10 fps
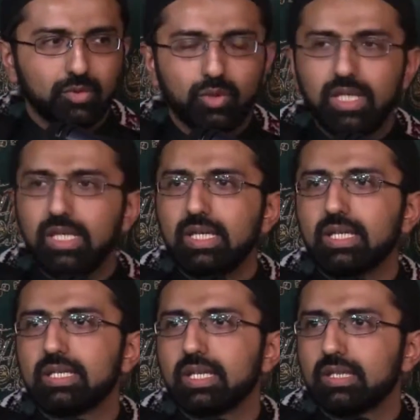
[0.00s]

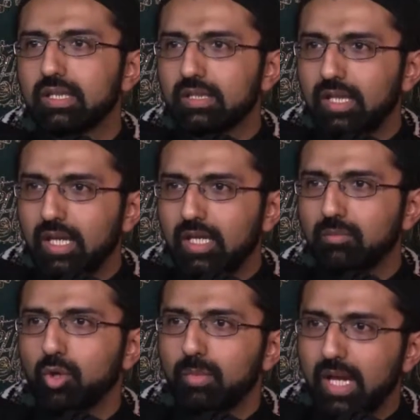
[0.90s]
Read in the
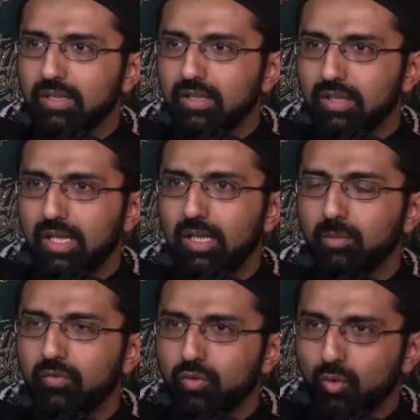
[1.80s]
name or by the
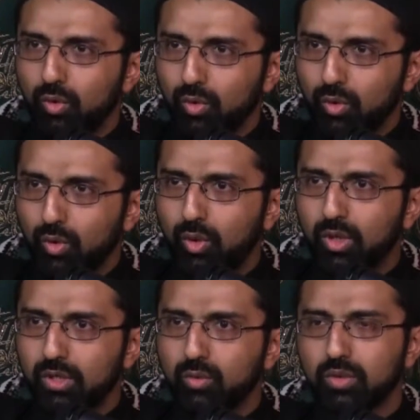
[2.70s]
name of your
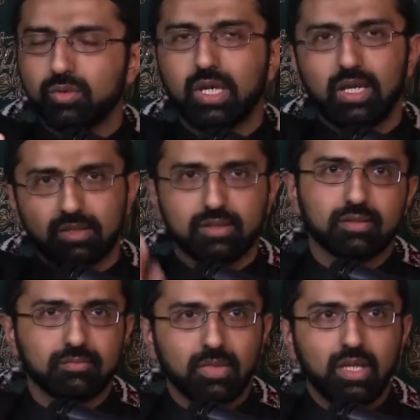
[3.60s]
Lord who created.